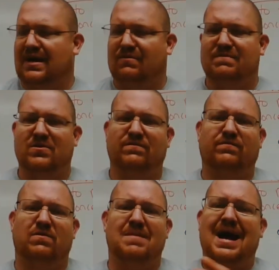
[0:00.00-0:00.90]
We moved
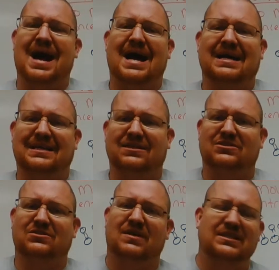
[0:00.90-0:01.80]
from high
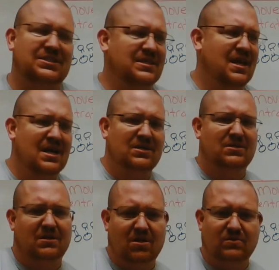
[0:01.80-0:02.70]
concentration to
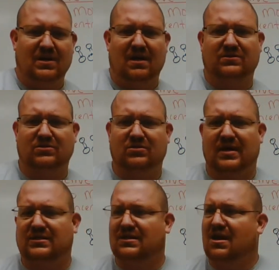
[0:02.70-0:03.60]
low concentration.